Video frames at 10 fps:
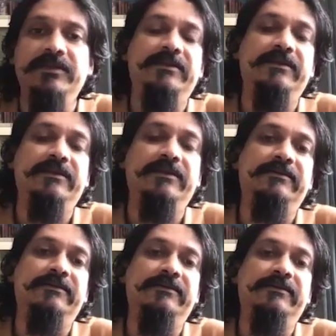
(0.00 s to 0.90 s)
Uh,
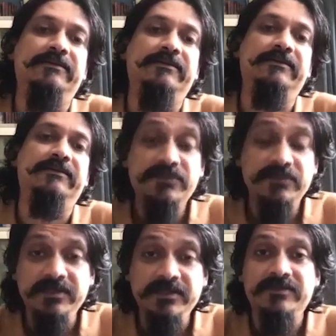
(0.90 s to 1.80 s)
and that was
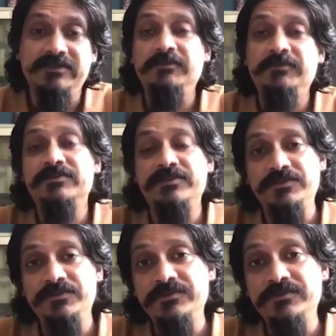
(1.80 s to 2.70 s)
really interesting because it
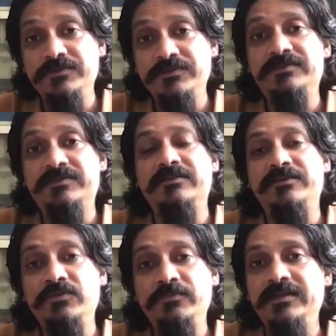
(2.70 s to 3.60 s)
used new
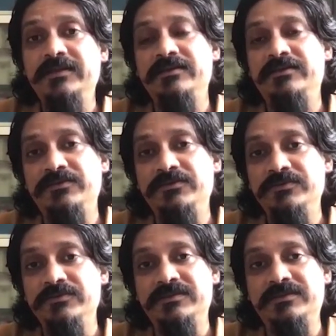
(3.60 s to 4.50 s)
media and it
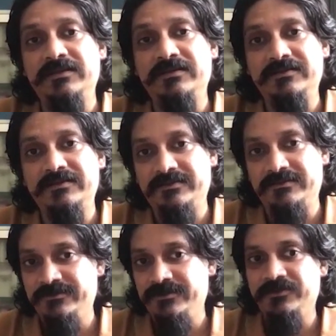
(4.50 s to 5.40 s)
used uh,
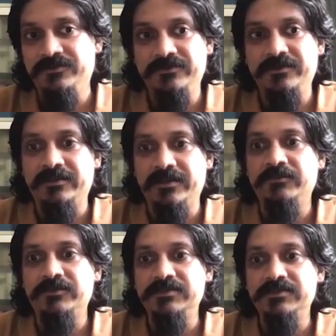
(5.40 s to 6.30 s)
you know it, it
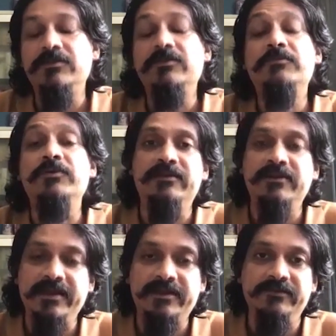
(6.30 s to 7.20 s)
was a lot more
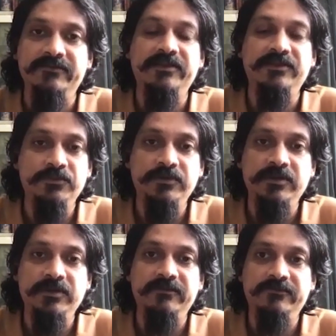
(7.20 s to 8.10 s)
interactive than you would have
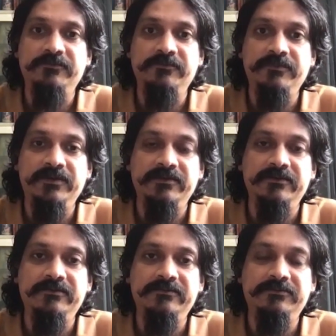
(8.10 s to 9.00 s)
uh,
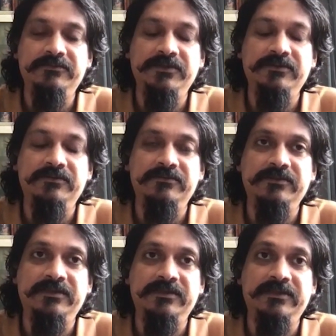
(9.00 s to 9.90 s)
you know
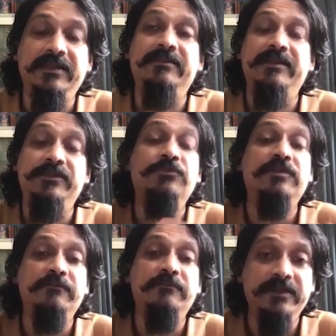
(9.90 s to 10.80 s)
than than you would have
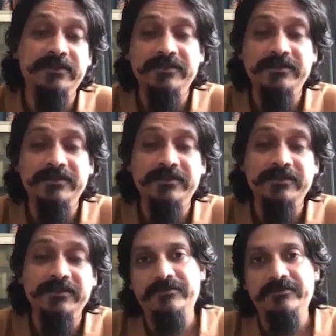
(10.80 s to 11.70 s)
been you know
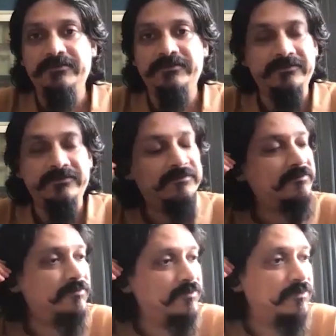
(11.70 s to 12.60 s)
uh, you know
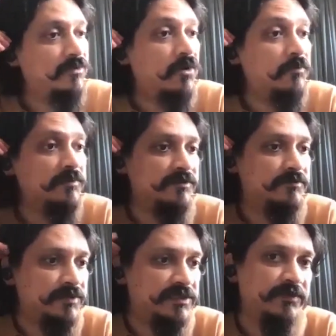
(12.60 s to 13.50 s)
in a normal situation
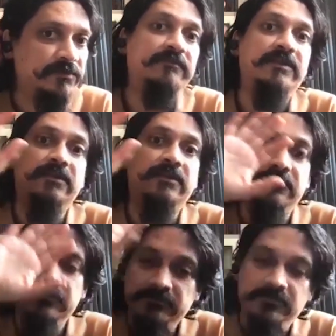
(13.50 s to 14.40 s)
where you'd have done
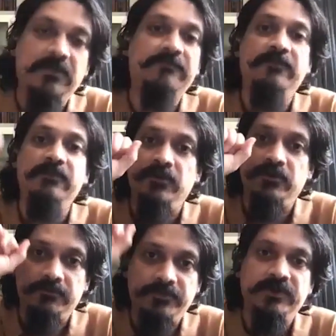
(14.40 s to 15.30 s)
a film or a
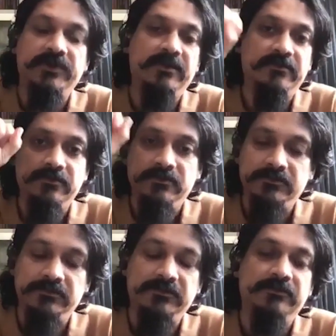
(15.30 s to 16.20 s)
print ad or a
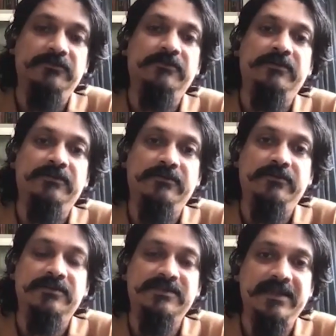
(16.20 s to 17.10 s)
you know uh, or a
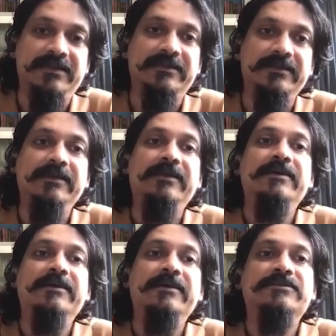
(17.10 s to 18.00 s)
static
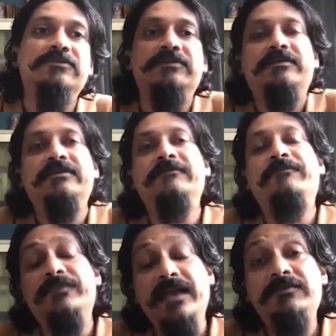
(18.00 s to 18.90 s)
so uh,
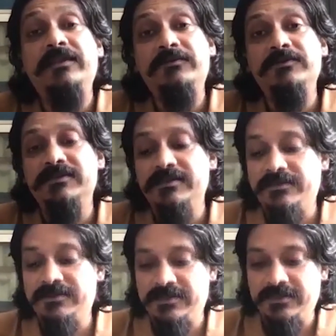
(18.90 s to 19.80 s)
that that was an
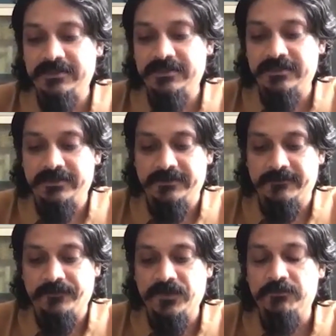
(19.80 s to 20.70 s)
interesting uh,
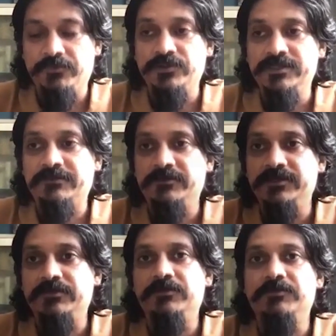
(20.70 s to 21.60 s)
you know project which i
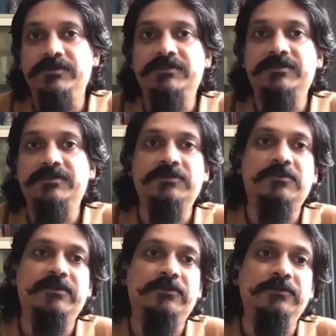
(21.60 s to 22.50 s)
thought was was quite
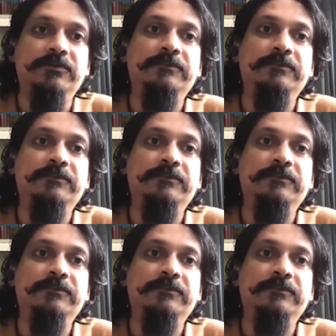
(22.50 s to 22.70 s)
cool